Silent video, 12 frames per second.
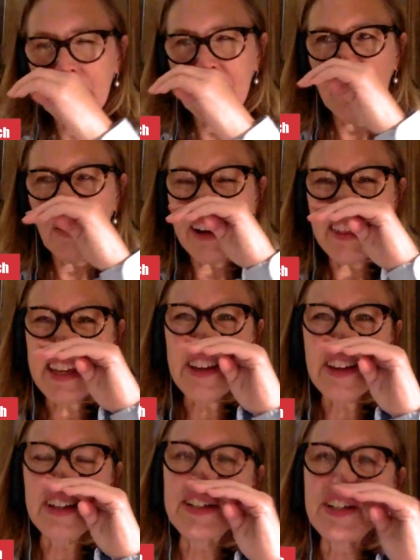No, I
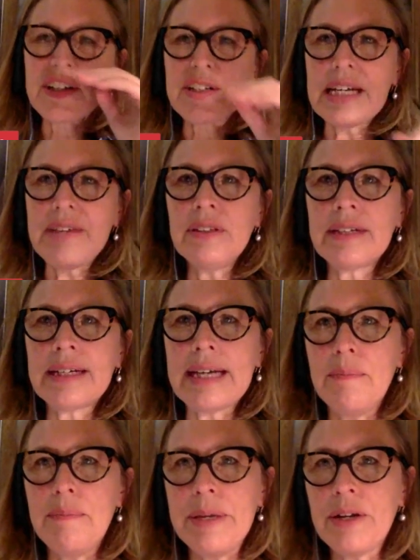think you can just even look
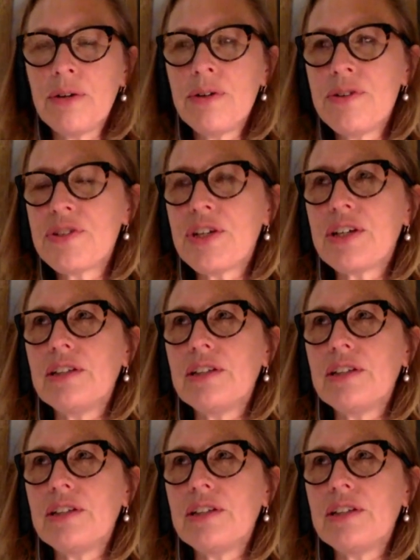at minerals.